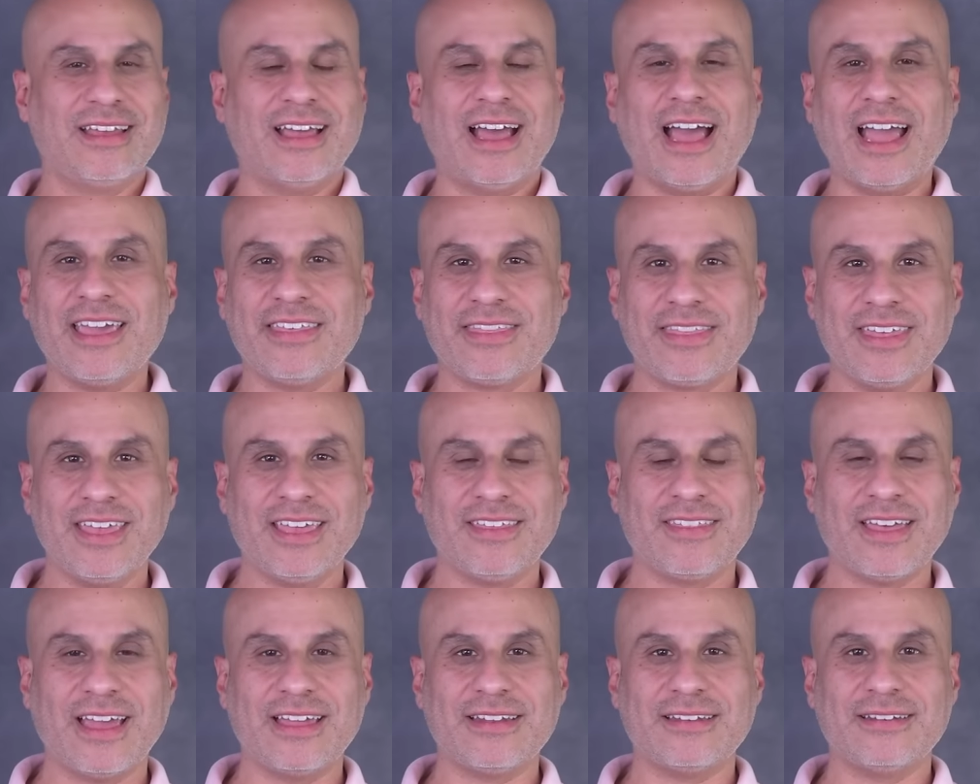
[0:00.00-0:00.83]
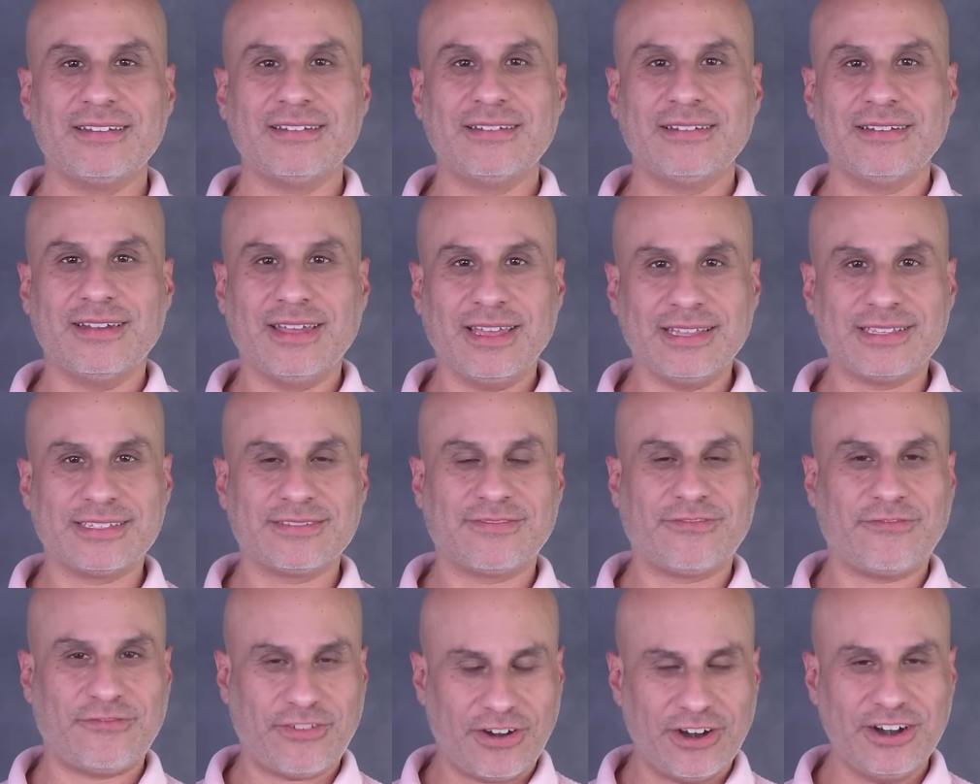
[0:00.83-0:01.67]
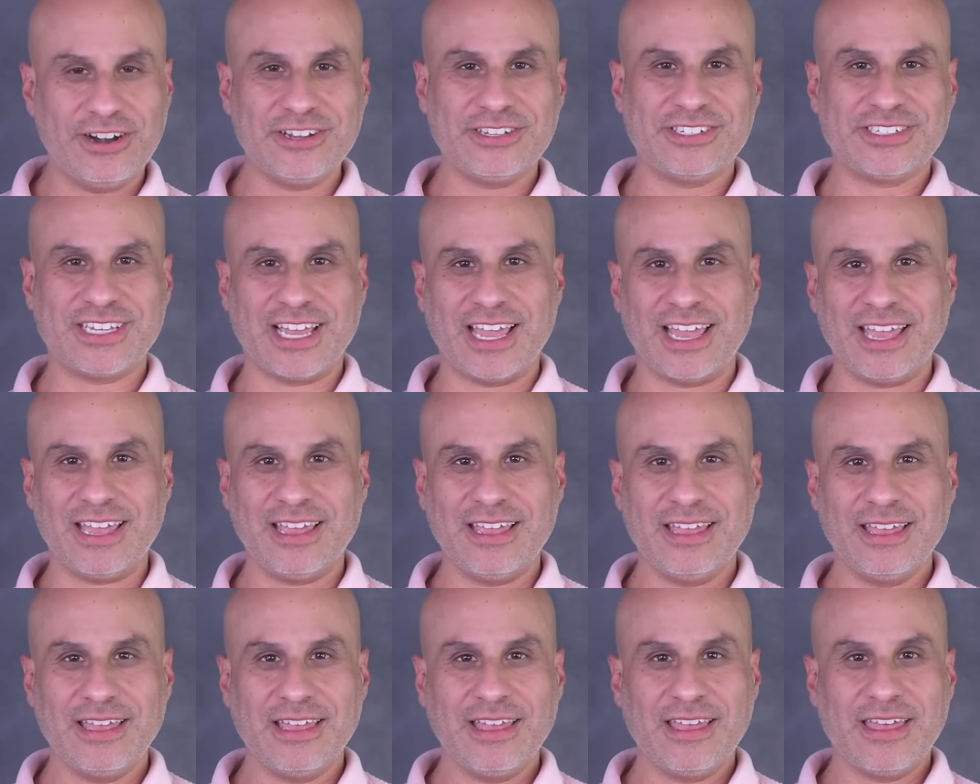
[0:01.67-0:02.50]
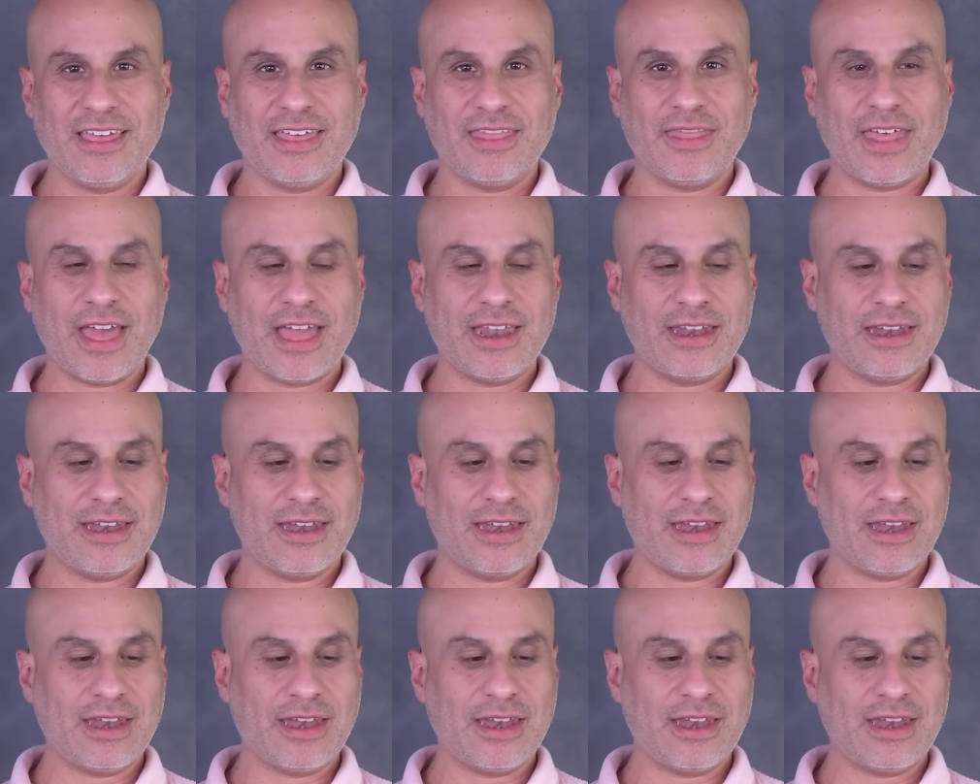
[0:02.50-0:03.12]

I think that it's fair to say that